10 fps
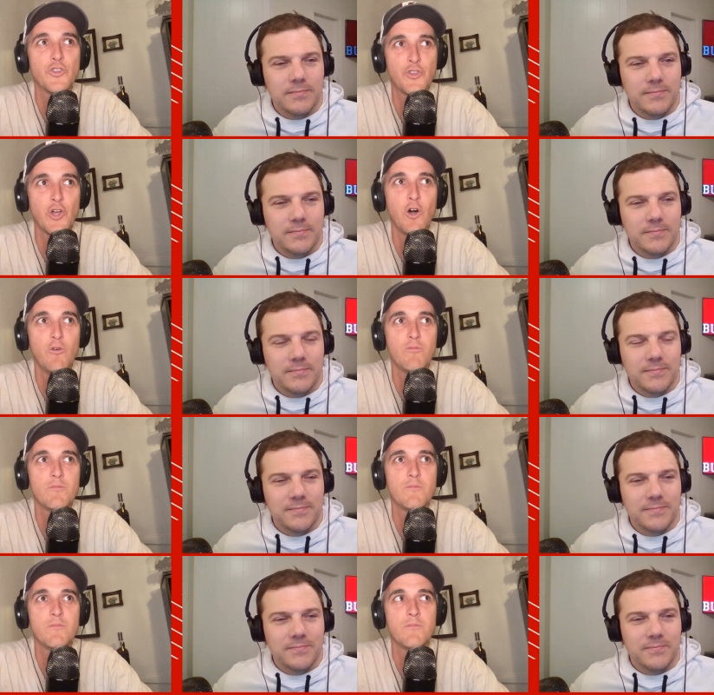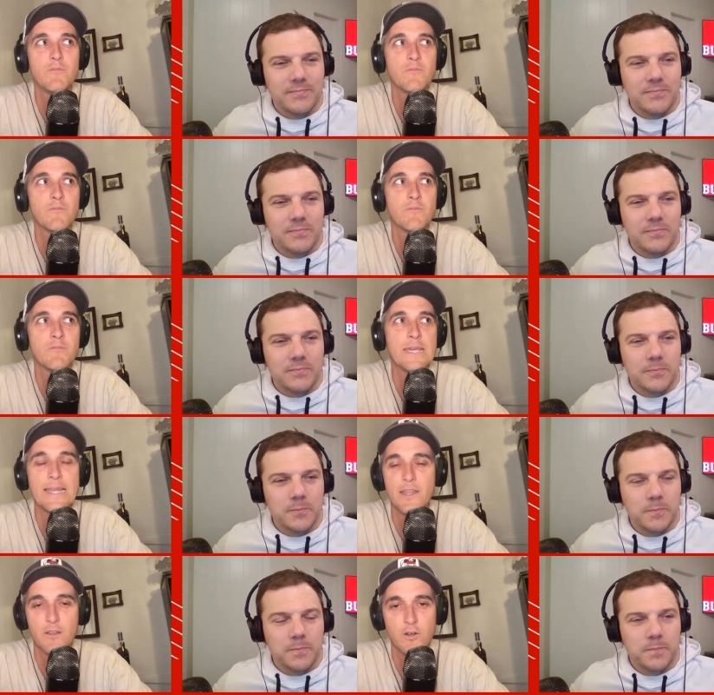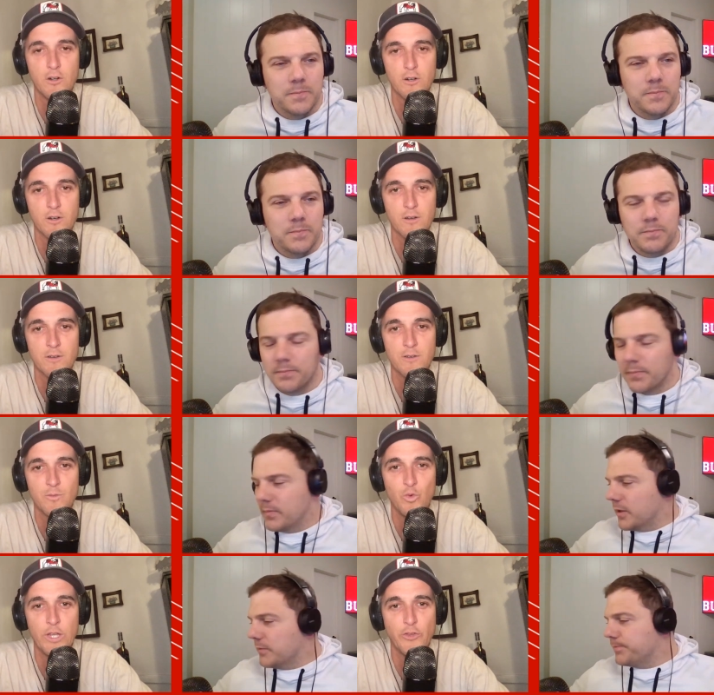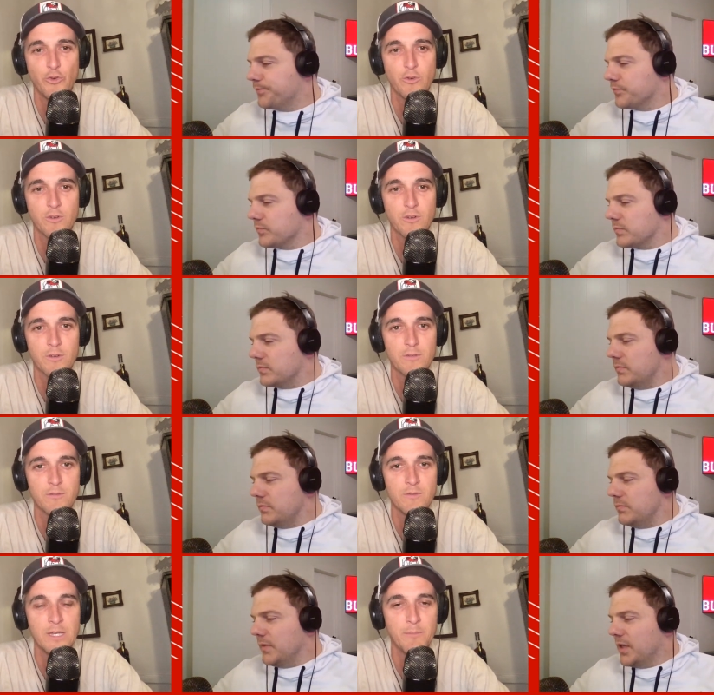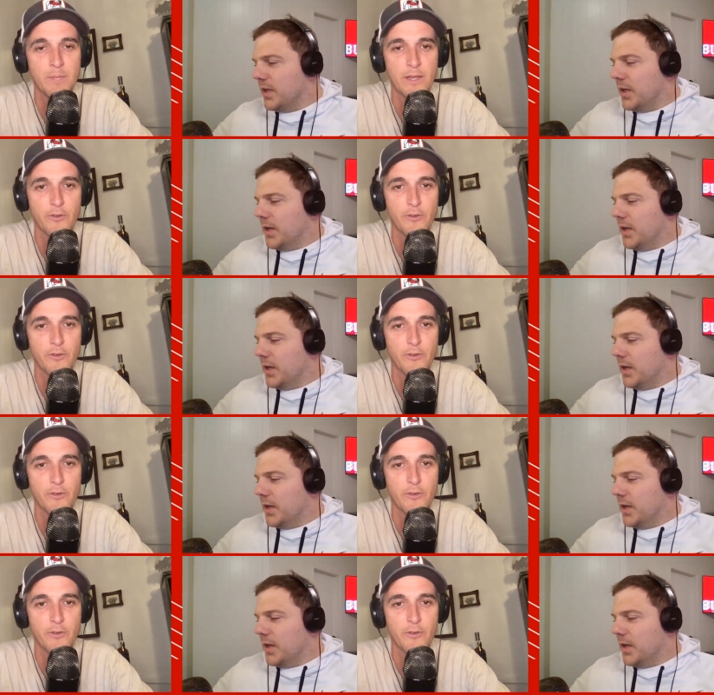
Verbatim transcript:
Speaker 1: Don't get in a car when you're impaired.